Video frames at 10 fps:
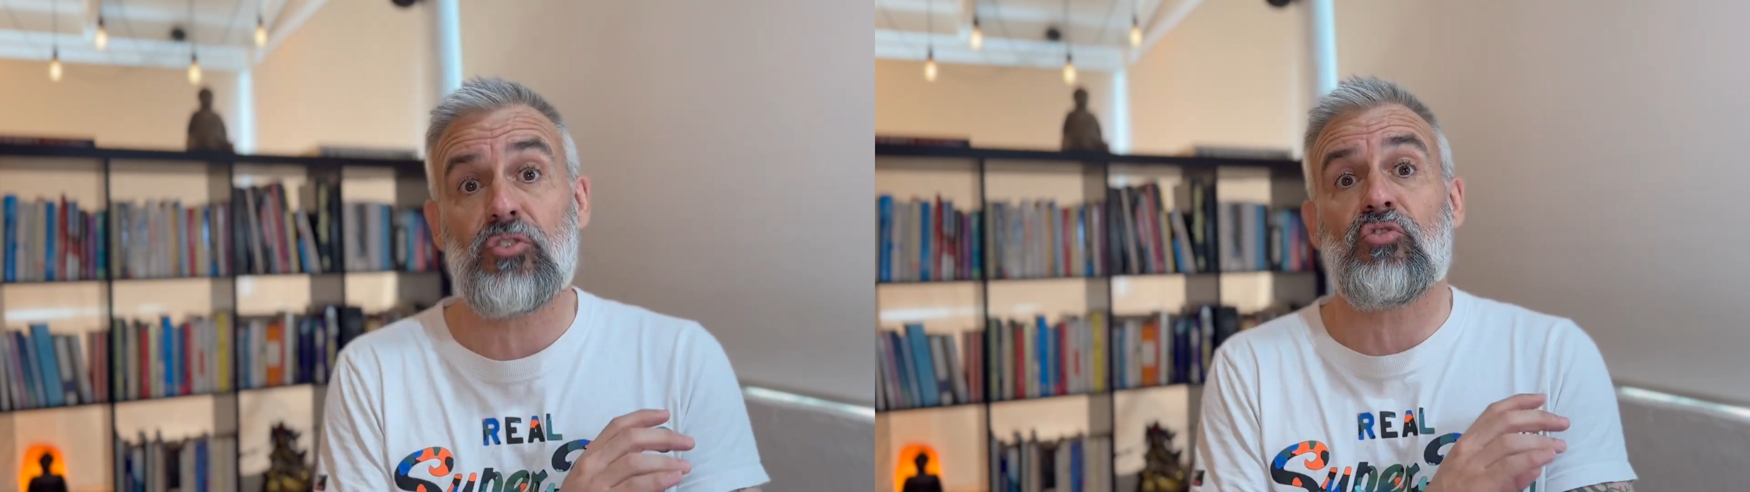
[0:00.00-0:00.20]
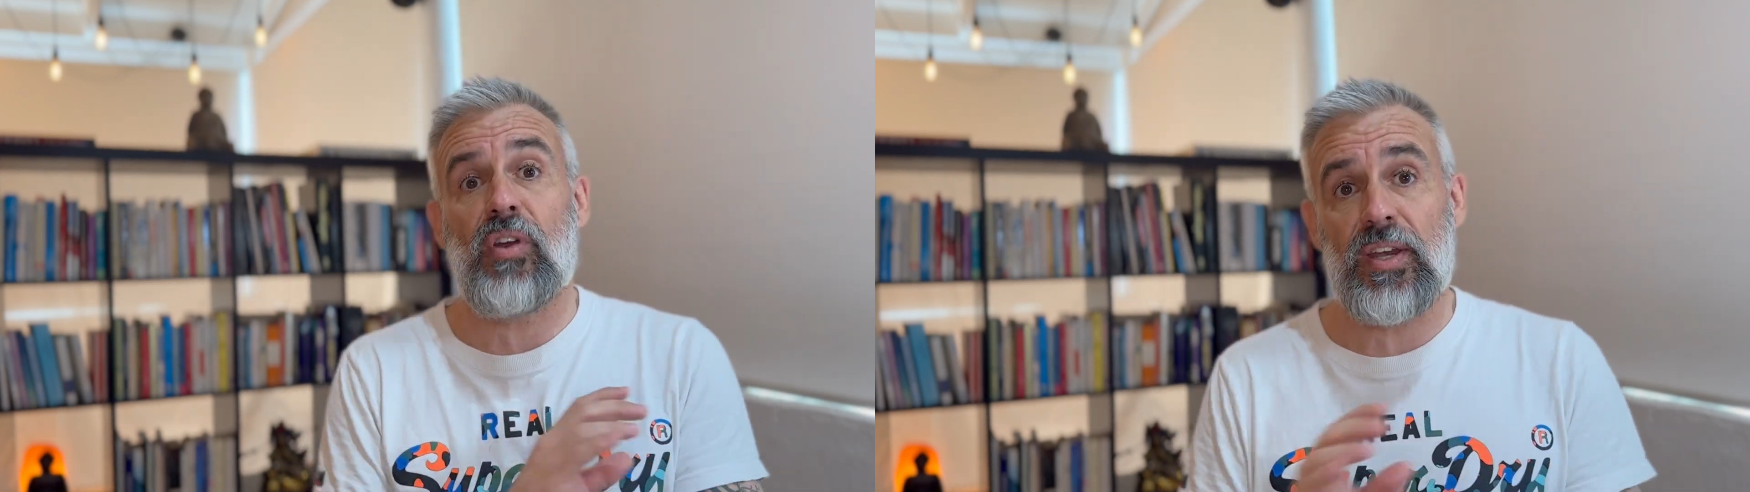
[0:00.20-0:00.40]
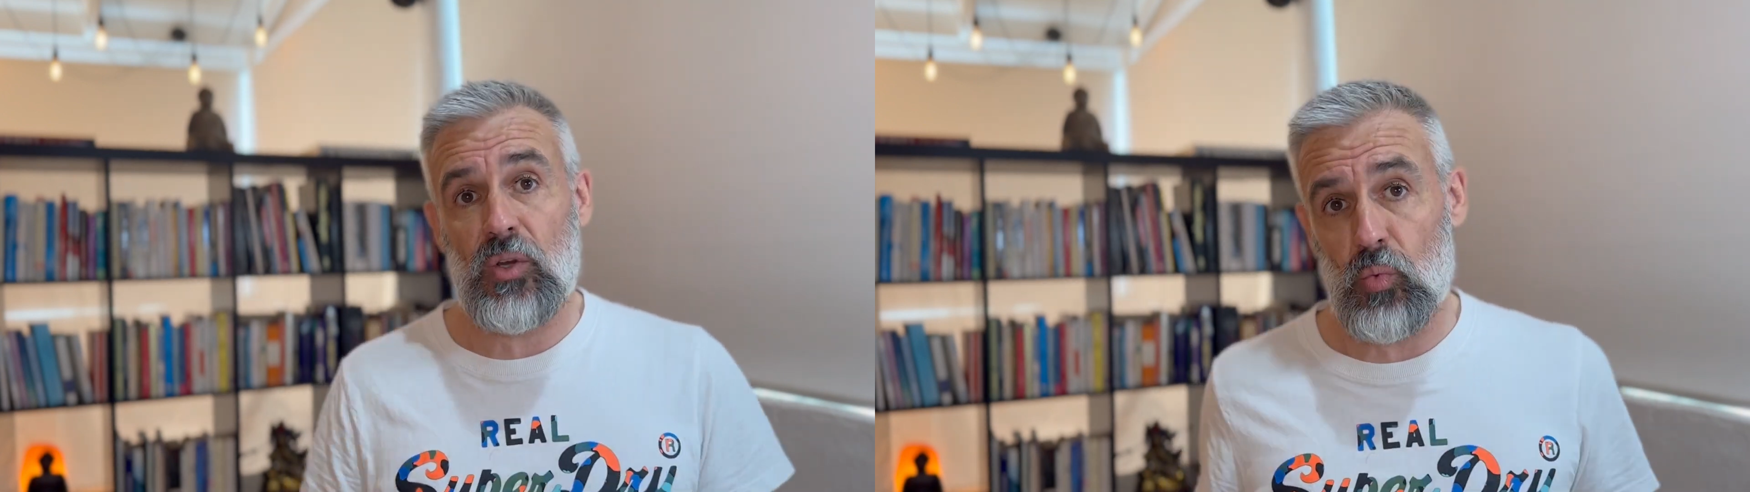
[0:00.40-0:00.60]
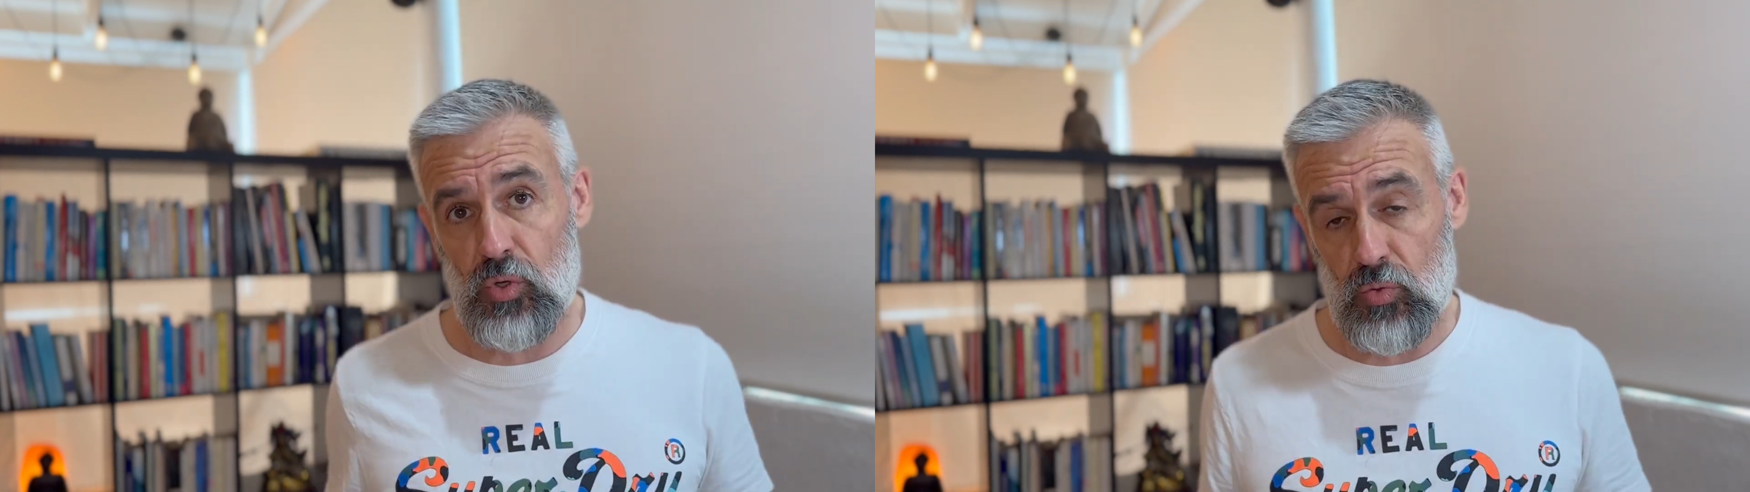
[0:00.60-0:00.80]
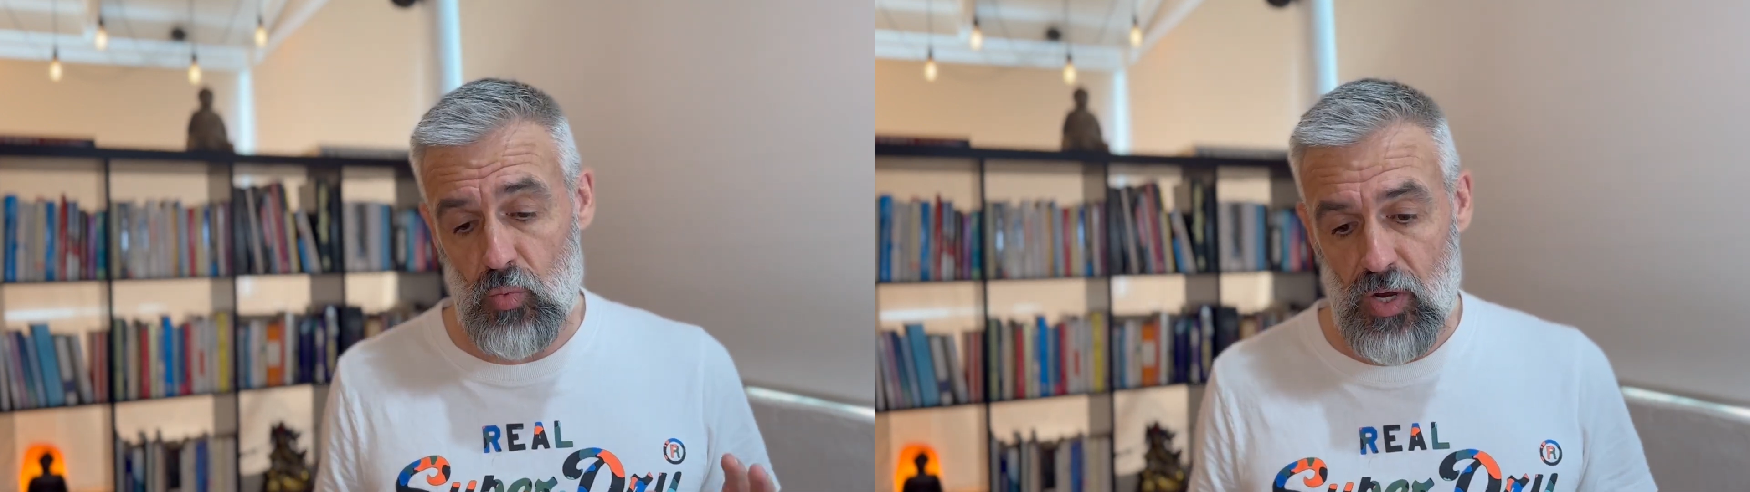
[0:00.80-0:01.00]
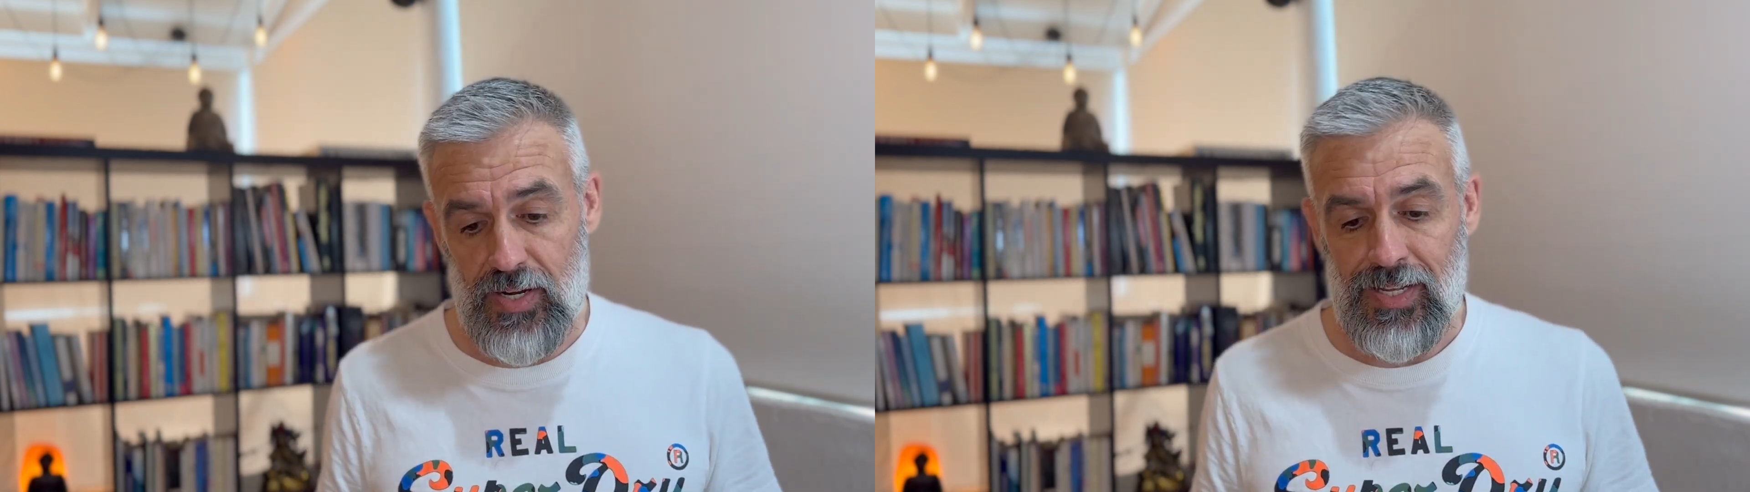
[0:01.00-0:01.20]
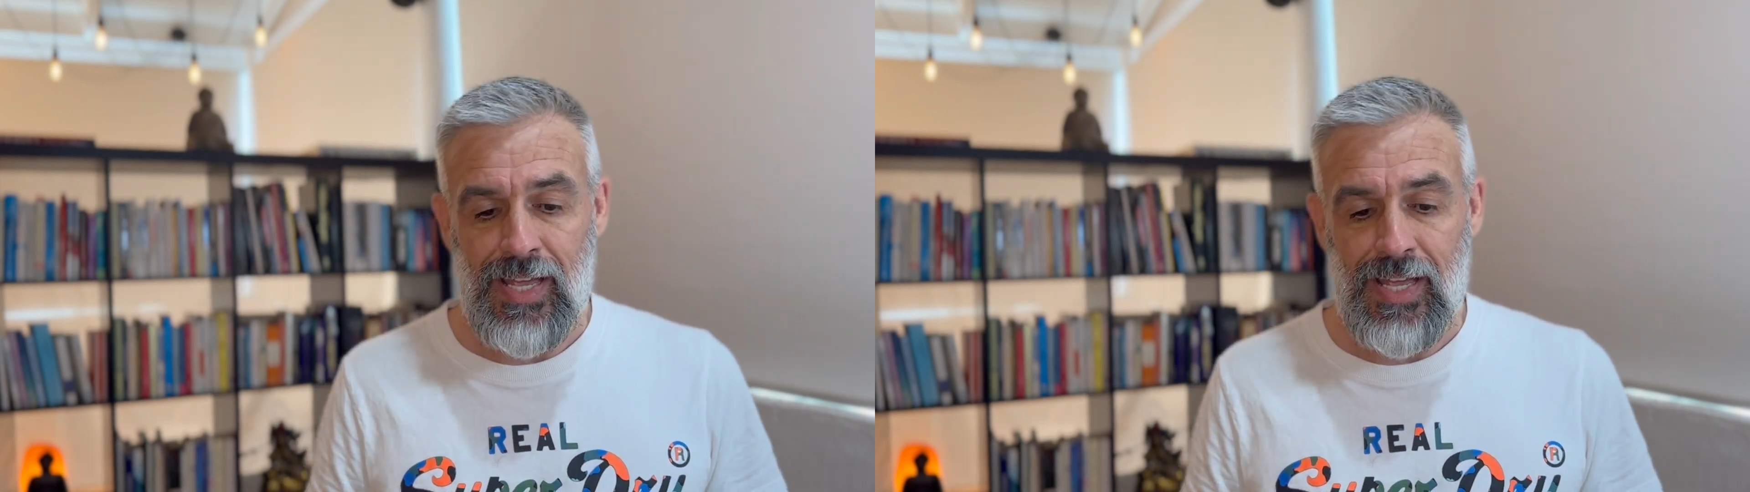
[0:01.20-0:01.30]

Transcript: training worldwide.